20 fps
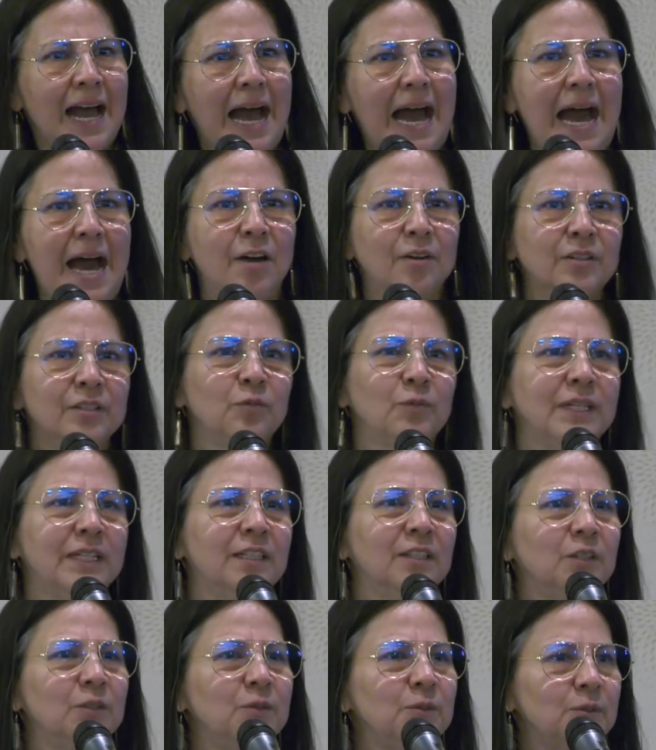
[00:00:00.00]
How did we
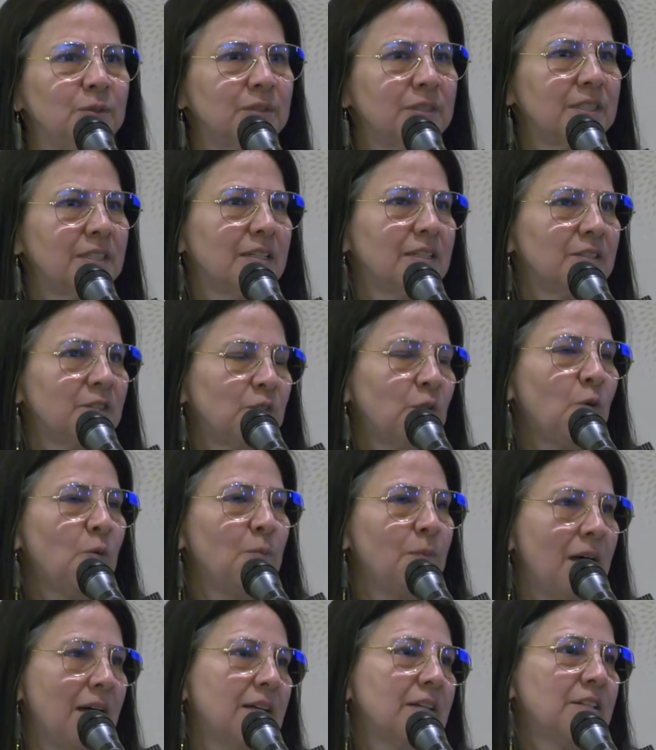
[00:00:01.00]
lose so
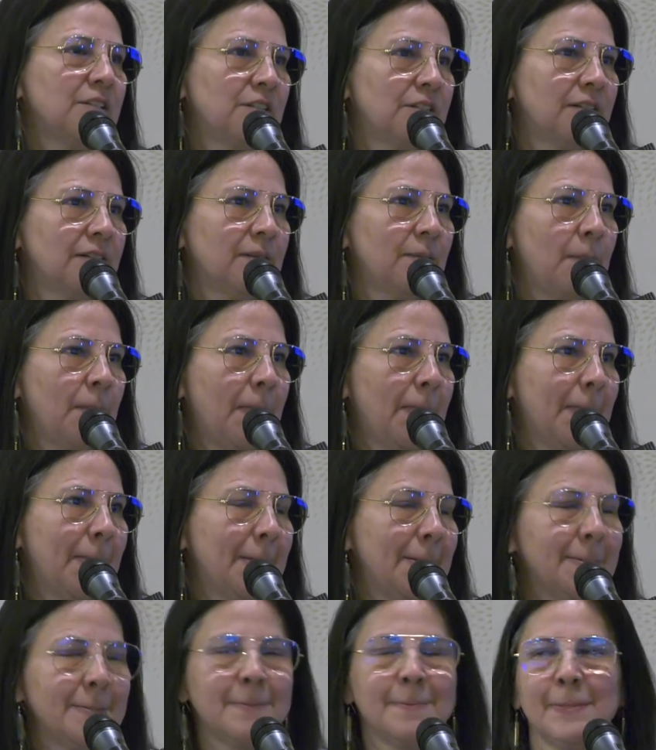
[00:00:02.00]
much?
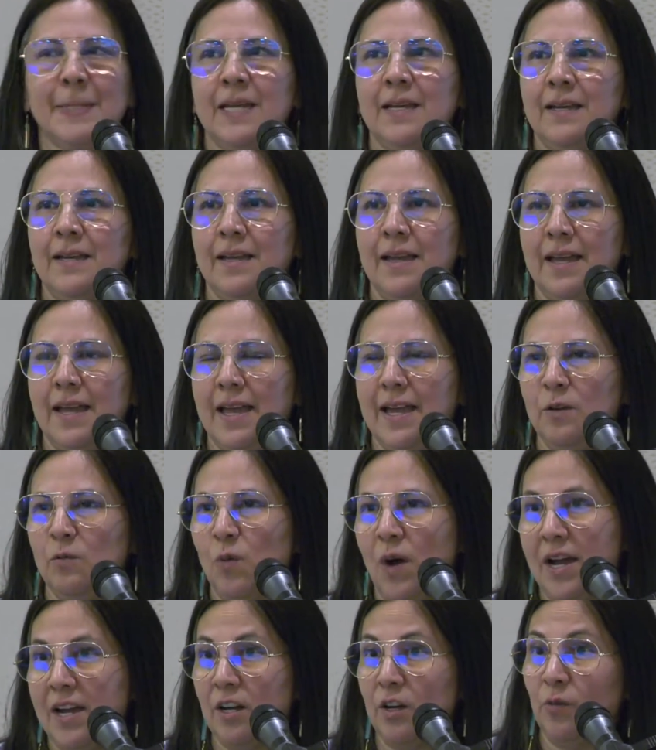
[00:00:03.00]
And
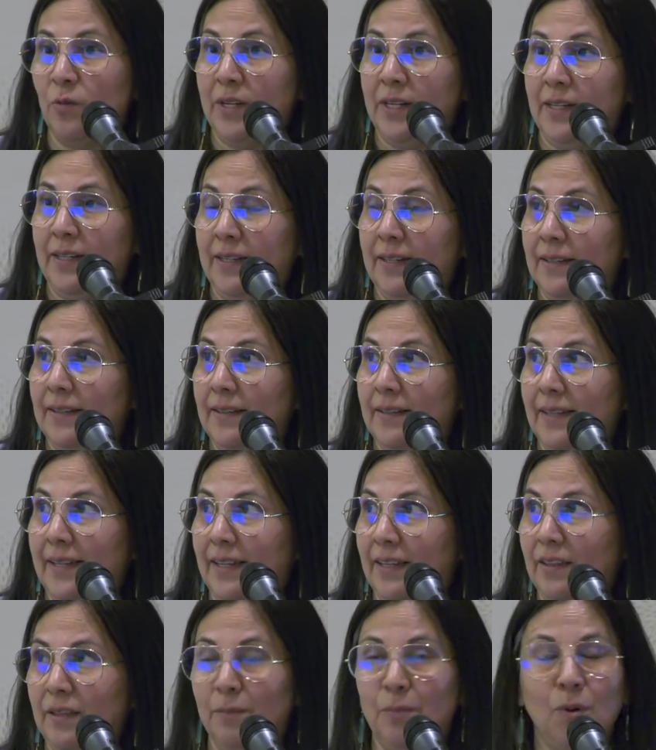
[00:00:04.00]
why are we
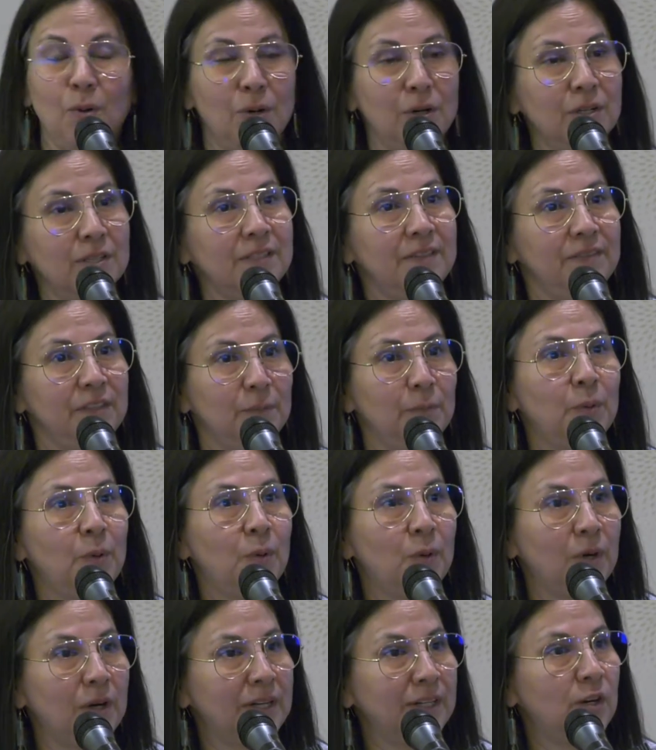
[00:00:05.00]
like the poorest of the
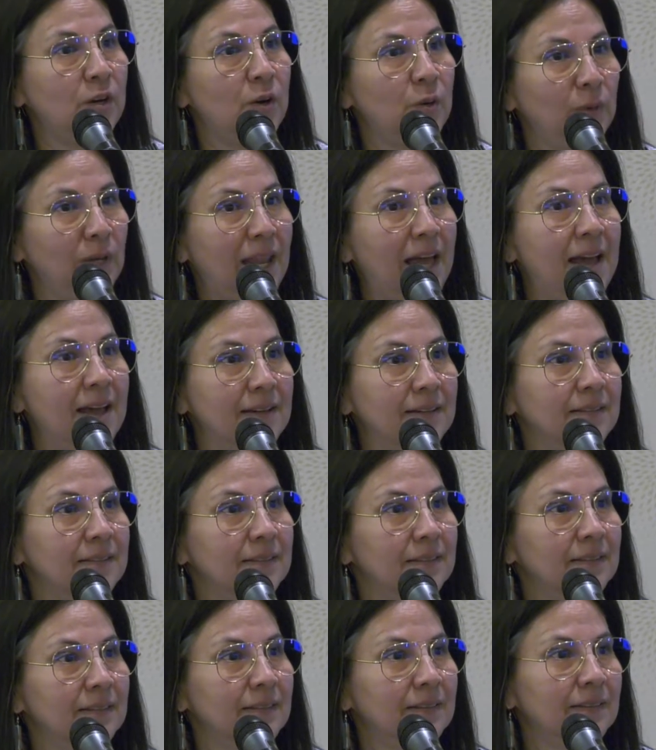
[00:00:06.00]
poor in our own land?
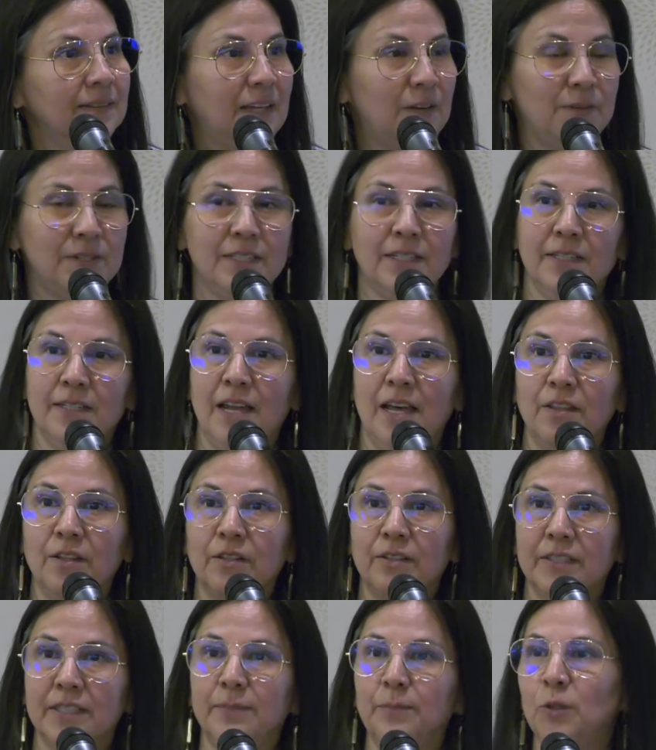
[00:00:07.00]
That was
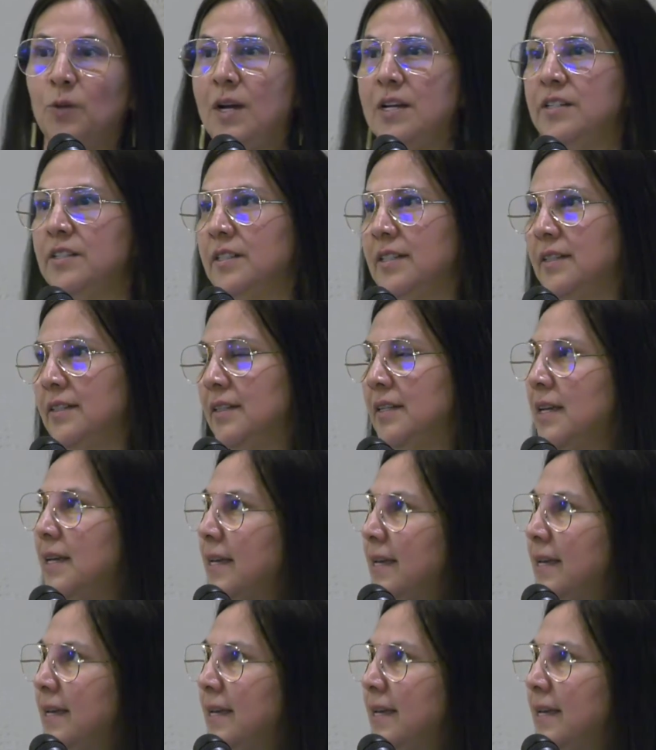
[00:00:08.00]
another deep question.